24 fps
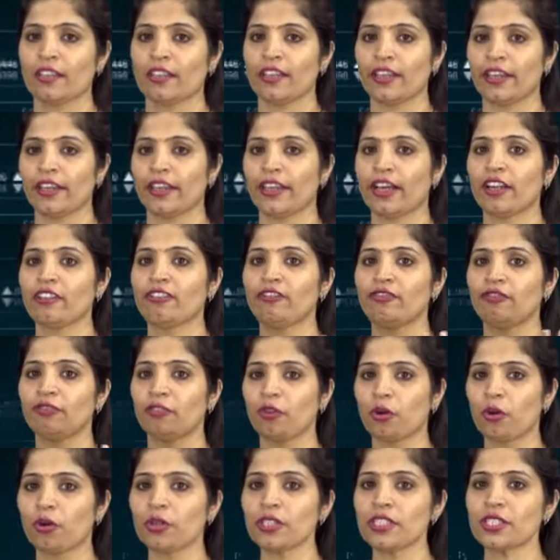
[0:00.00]
There are
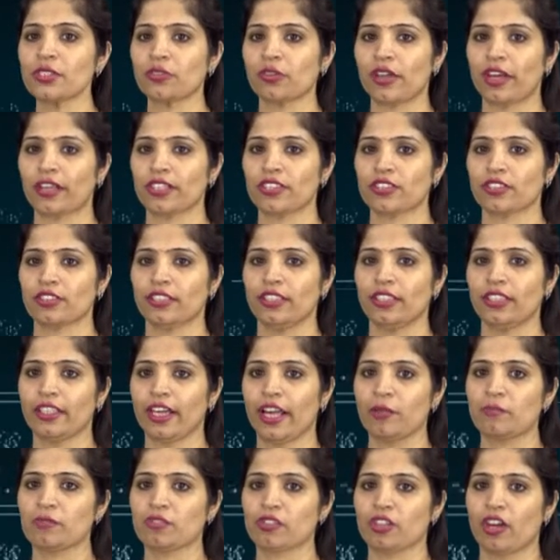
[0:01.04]
four structural
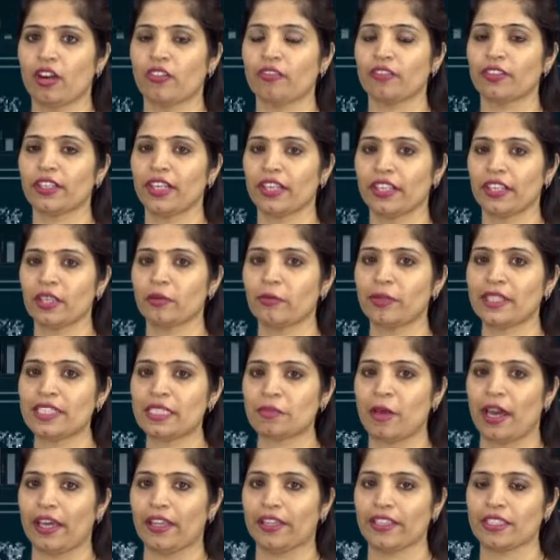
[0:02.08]
types of
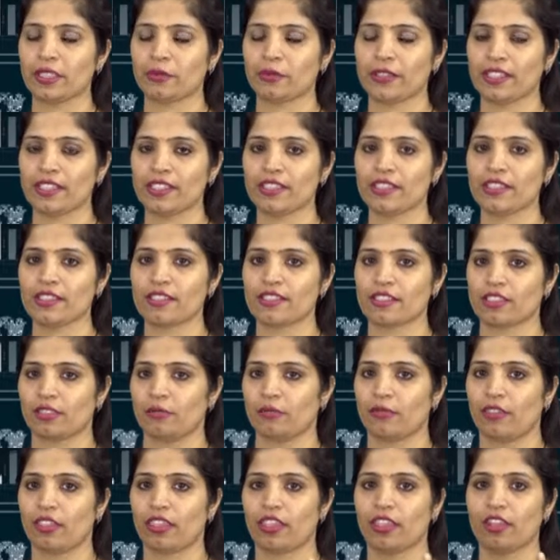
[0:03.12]
database management
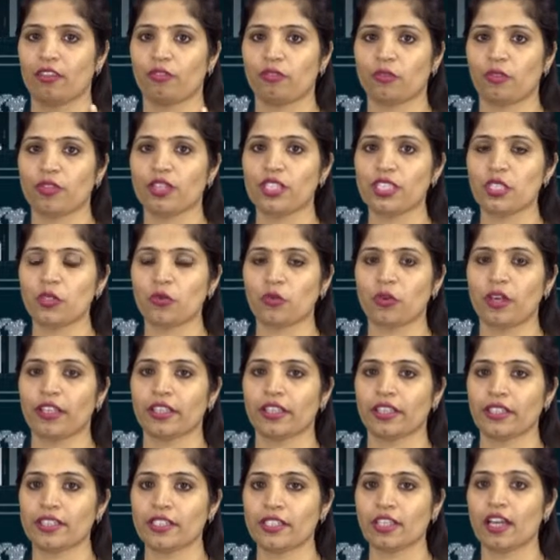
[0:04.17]
system. The first
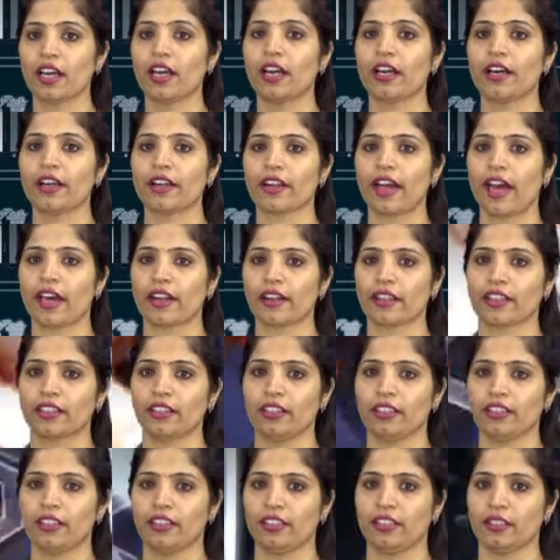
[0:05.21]
one is
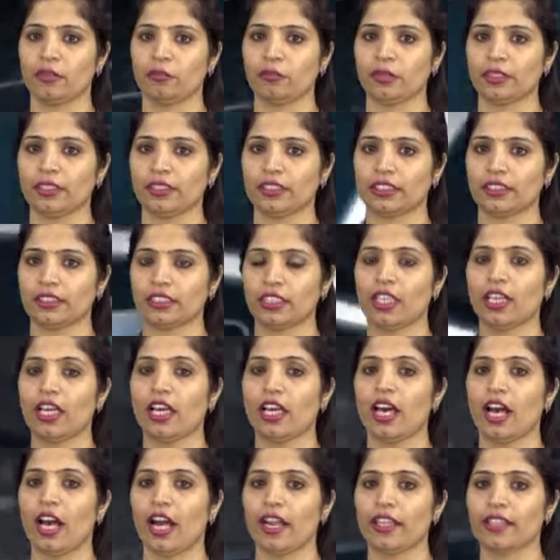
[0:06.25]
hierarchical database
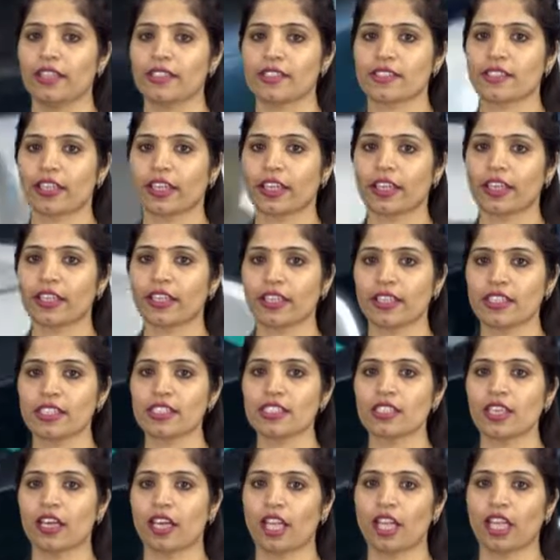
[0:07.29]
and the second
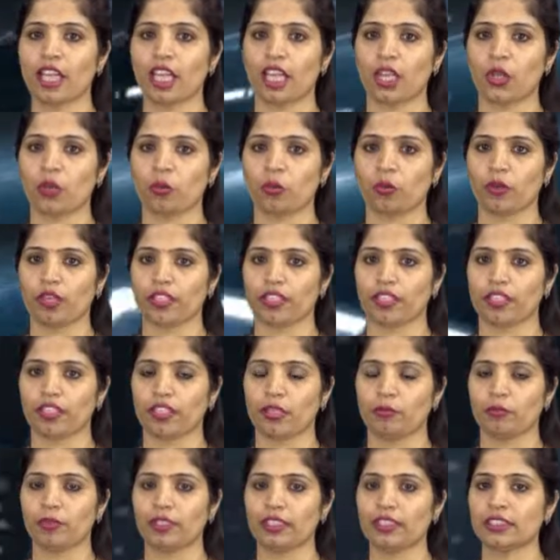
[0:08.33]
is network
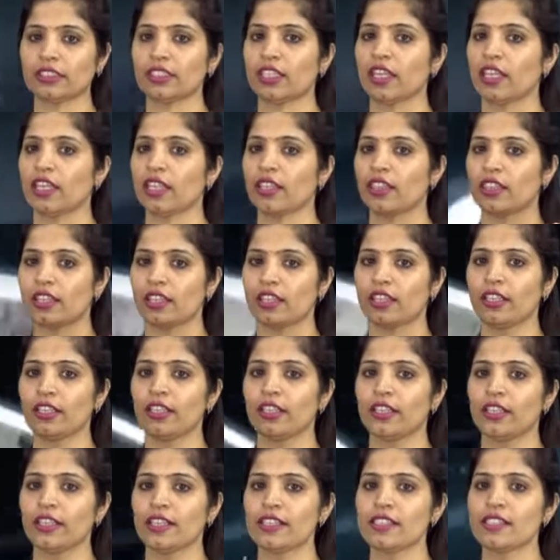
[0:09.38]
database.
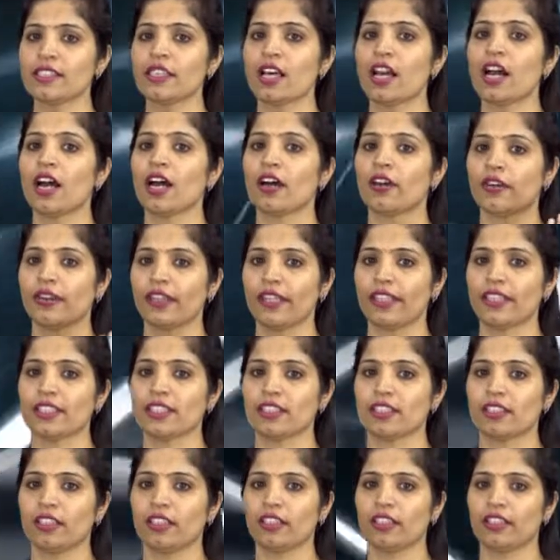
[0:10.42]
Third is
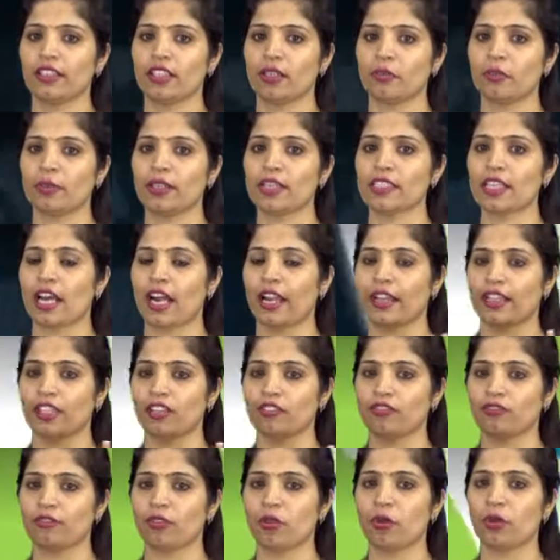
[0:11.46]
relational database and
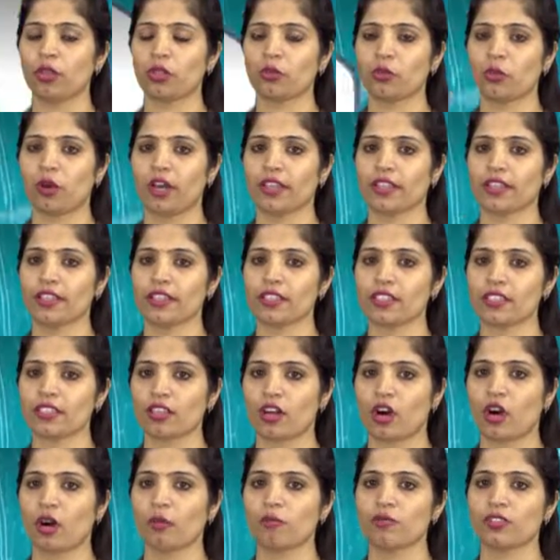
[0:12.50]
the fourth one is
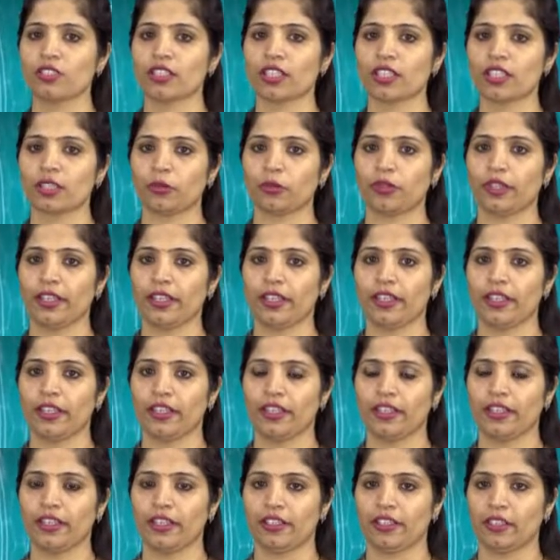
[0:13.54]
object
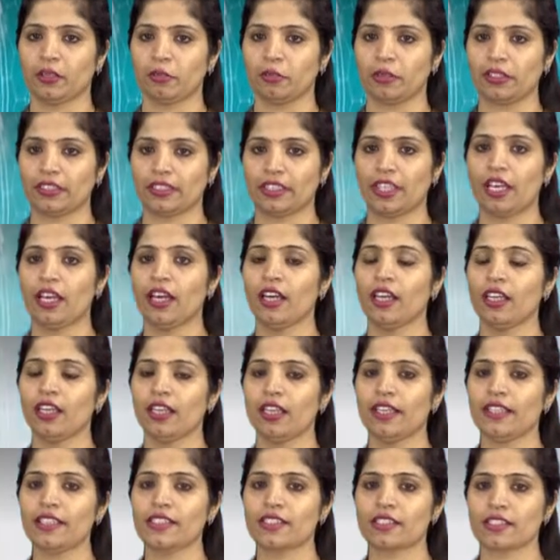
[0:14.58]
oriented database.
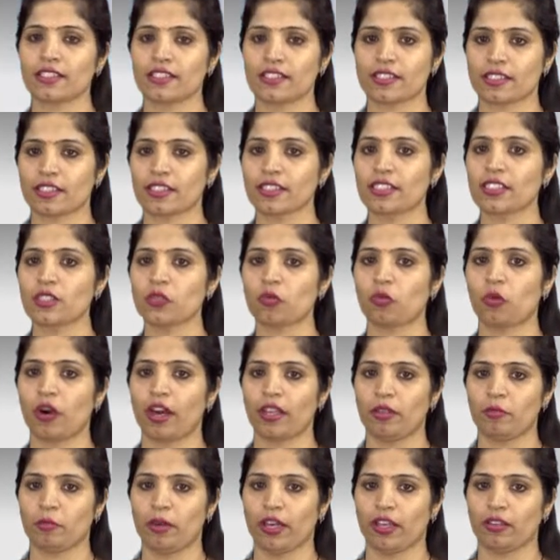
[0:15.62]
Let's discuss
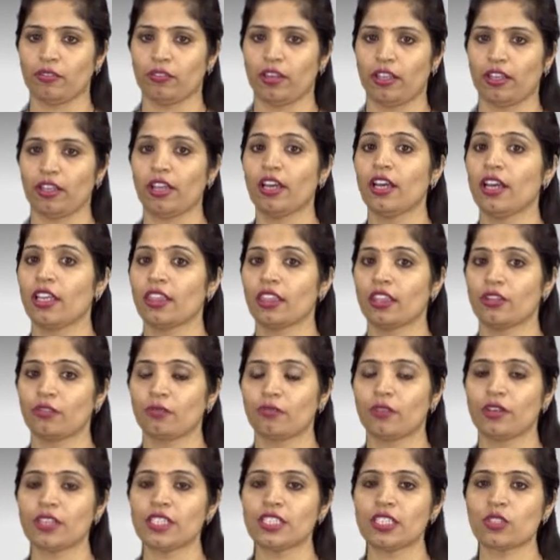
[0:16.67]
one by one. The
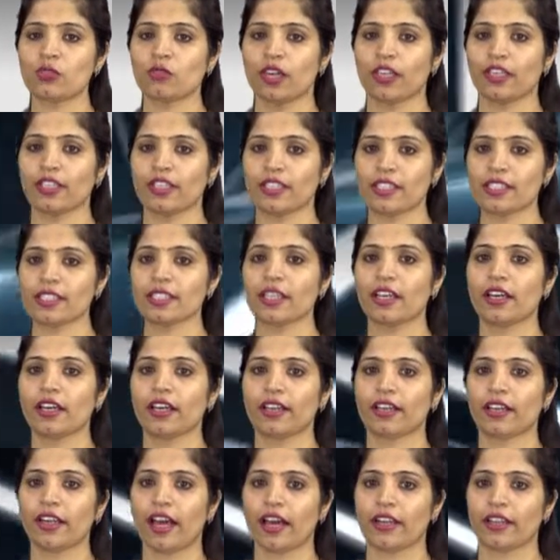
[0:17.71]
first one is
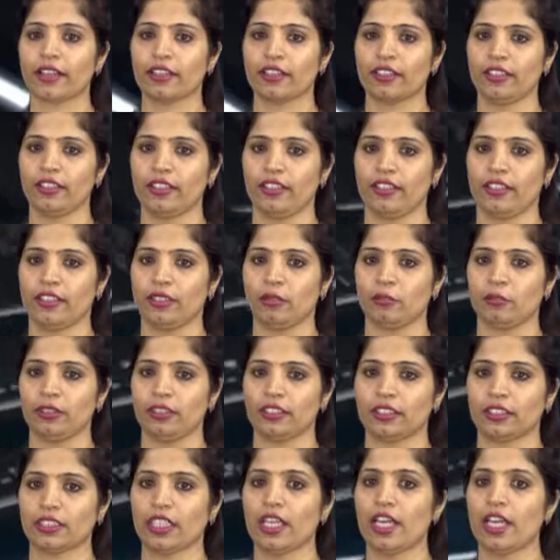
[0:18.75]
hierarchical
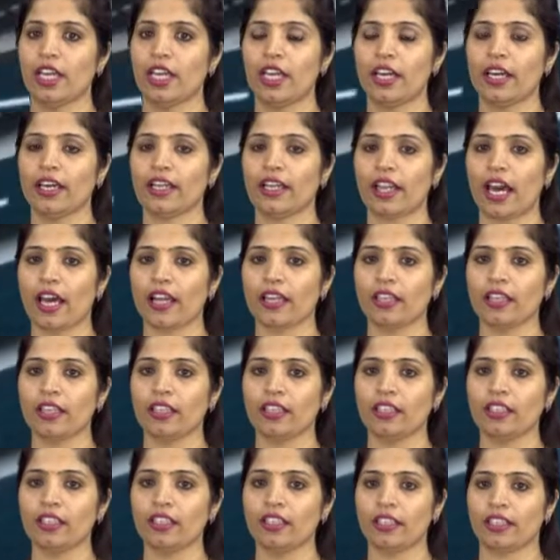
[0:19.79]
database
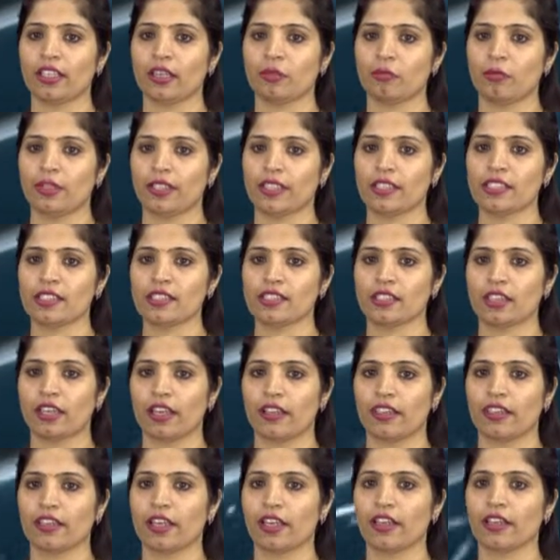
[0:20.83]
hierarchical database,
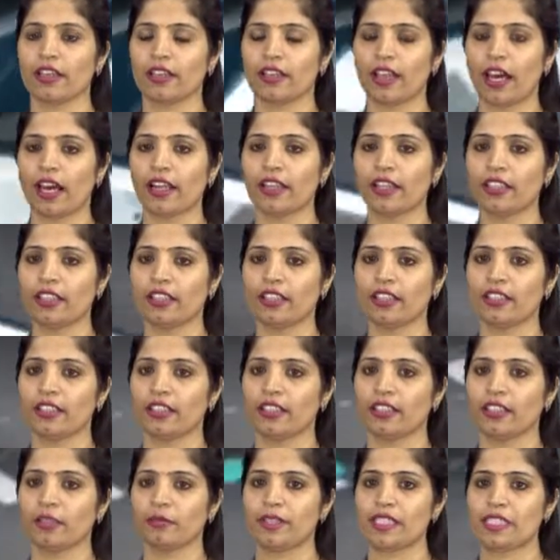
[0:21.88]
in the hierarchical
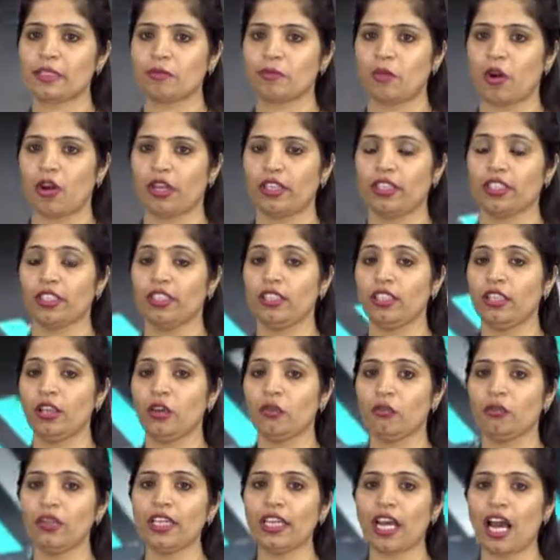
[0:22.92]
database model,
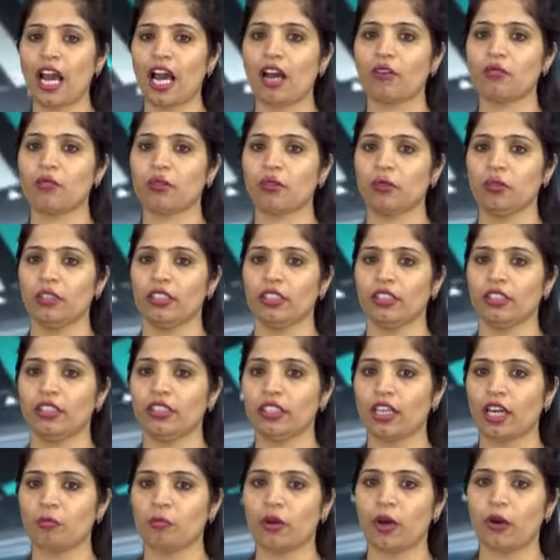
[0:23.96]
we have to
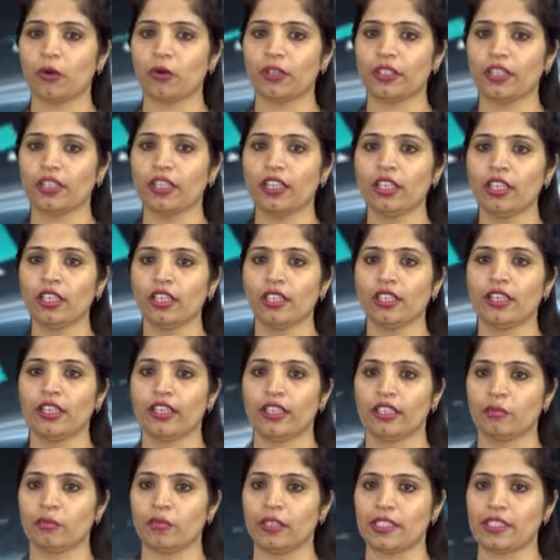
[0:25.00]
learn about the
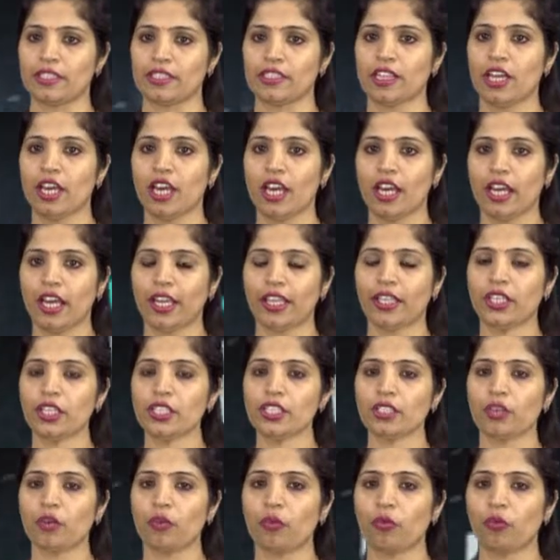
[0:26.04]
database. It
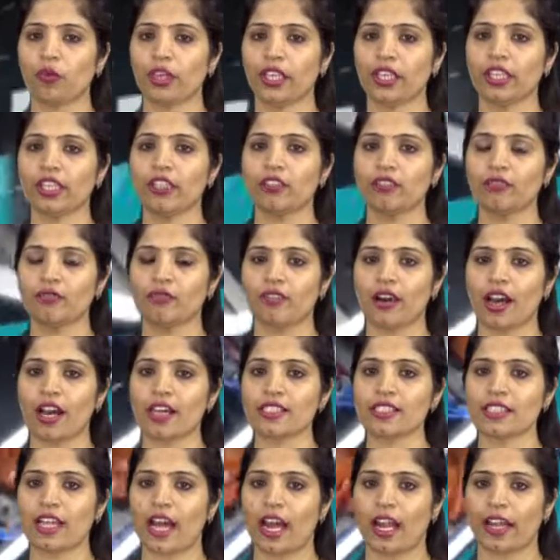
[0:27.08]
is very
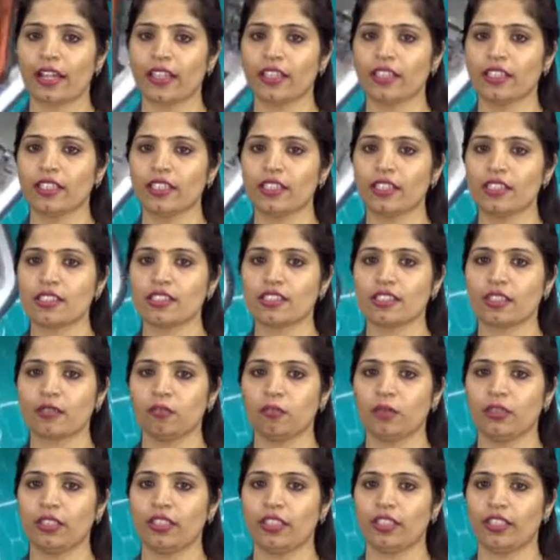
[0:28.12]
fast and the
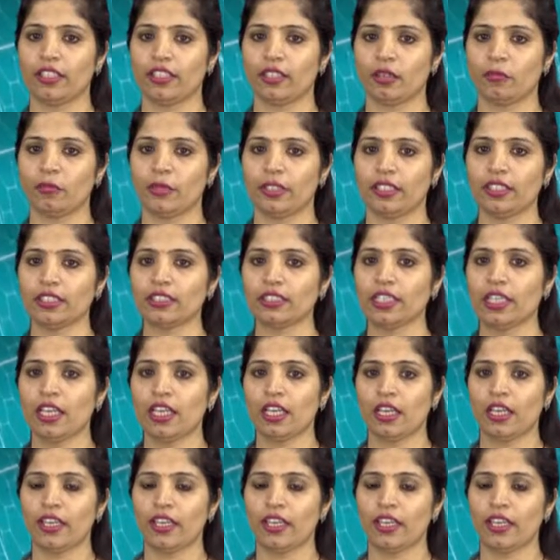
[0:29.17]
simple database.